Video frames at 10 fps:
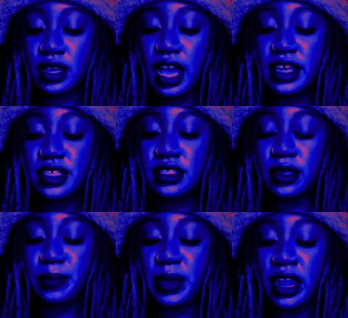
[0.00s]
I think
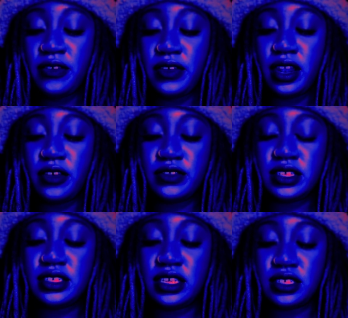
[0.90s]
the benefit of the
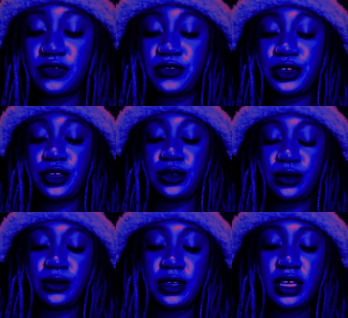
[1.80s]
season for
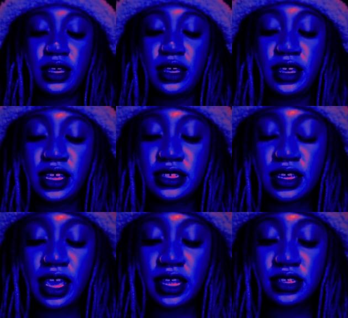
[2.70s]
you is,
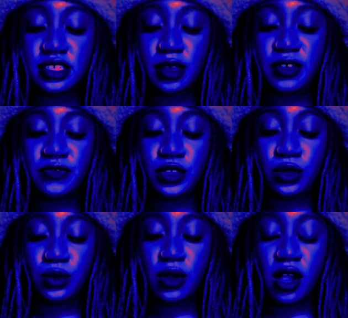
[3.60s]
again, some of
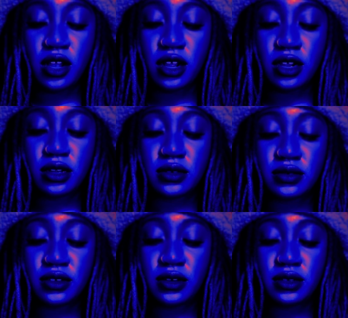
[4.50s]
you are
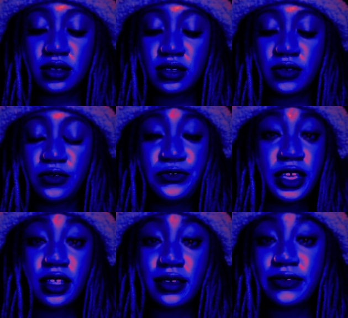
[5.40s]

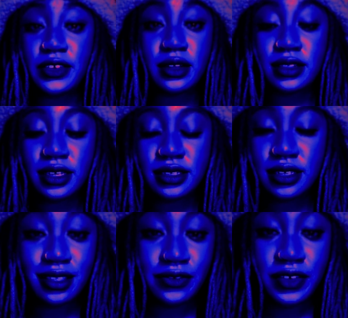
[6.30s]
feeling fearless
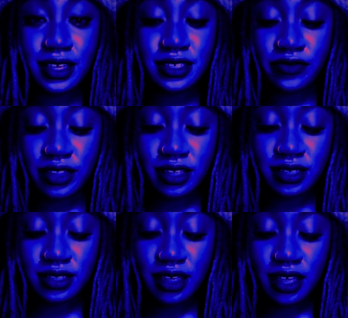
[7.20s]
in the face of
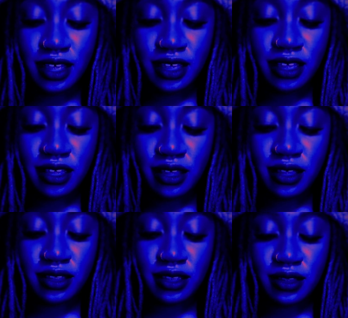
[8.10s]
this
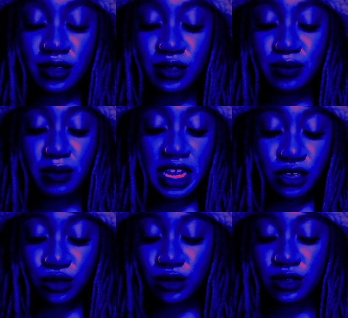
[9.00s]

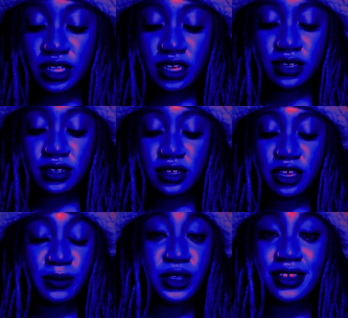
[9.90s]
mental and
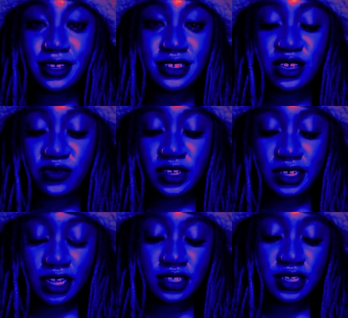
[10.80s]
communicative
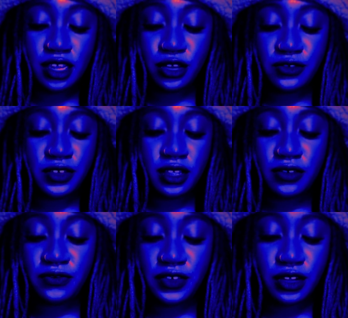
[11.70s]
intensity. You're
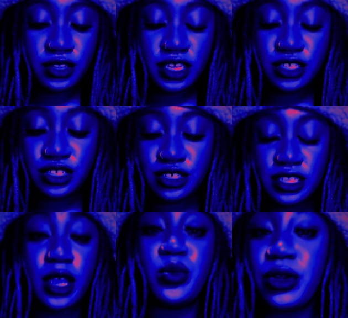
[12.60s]
feeling fearless. You're
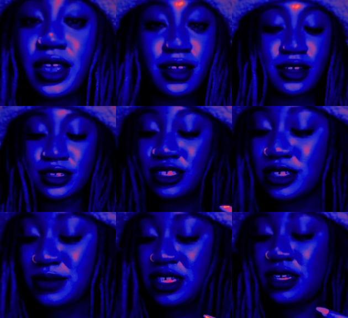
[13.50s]
like, bring it all to
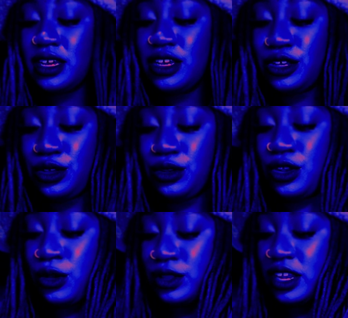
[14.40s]
me. You
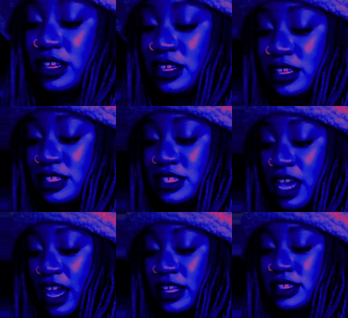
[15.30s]
know that it's
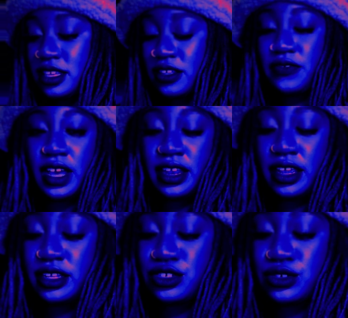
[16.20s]
tied to the
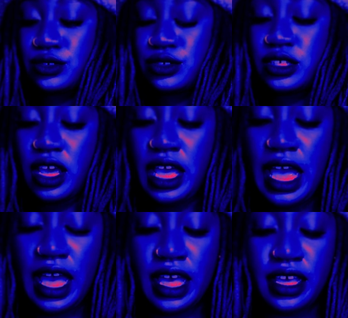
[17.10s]
financials,
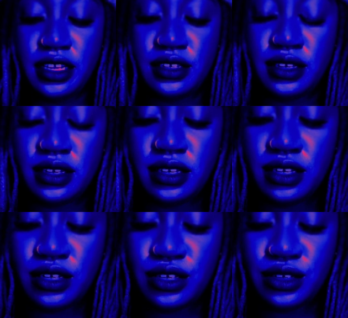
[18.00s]
and
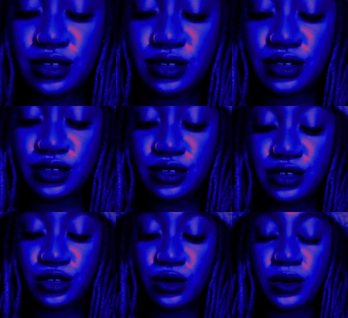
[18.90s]

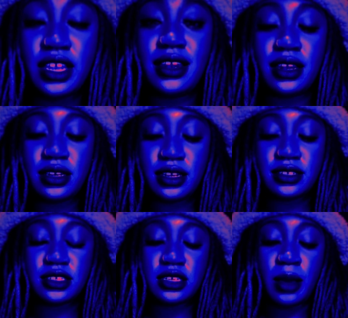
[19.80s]
you can
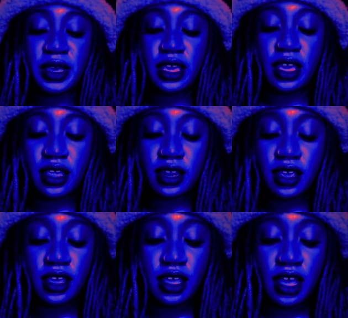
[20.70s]
stomach it.
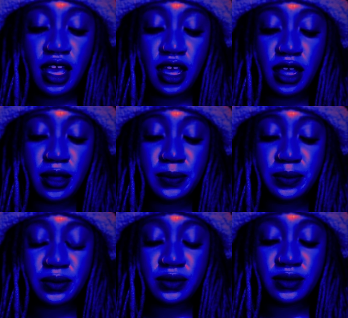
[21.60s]

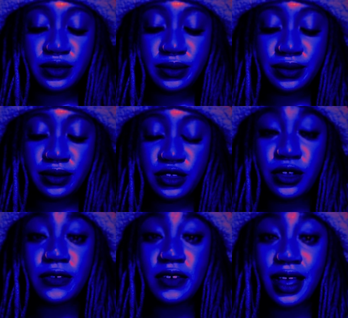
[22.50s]
Um,
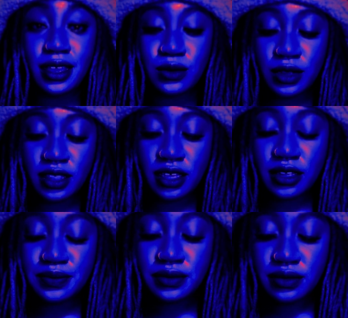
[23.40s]
you're fine with it
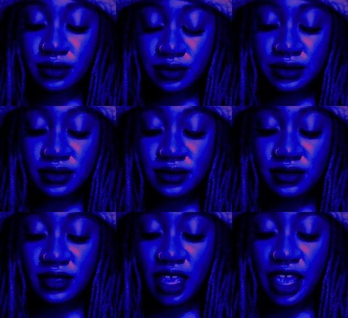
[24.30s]

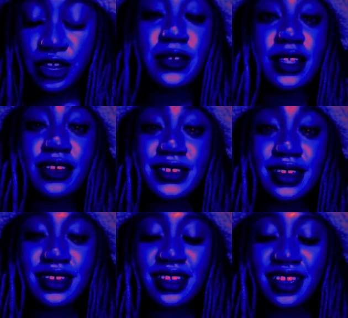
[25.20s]
and you're loving
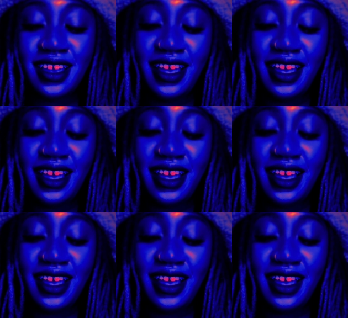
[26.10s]
it.